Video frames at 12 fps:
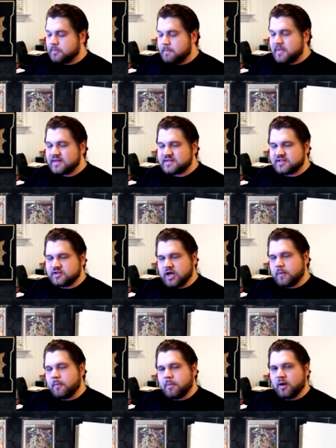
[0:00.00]

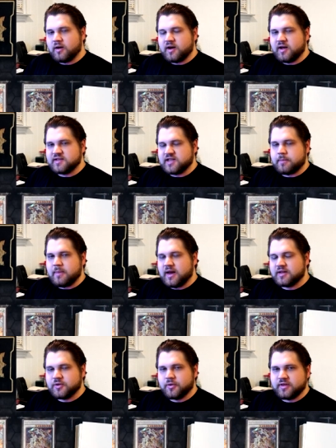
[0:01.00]
cements double Barca is,
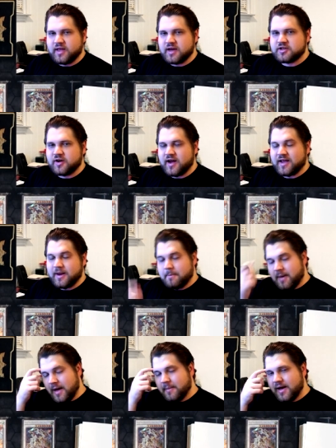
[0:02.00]
like, mandatory in the extra
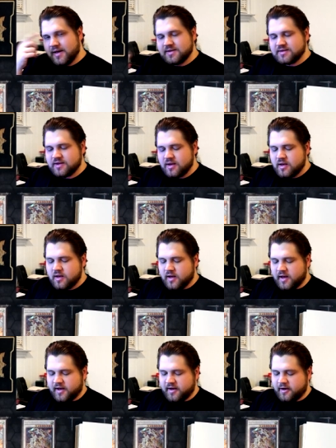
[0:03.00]
deck in my mind.
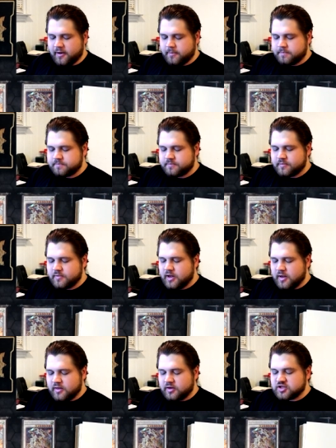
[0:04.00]
Um,
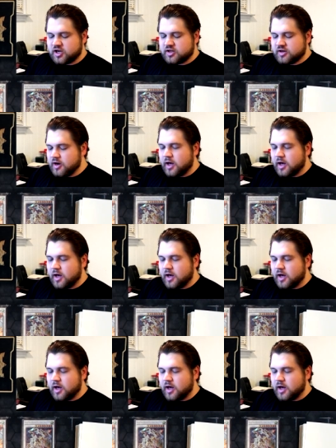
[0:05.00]
there's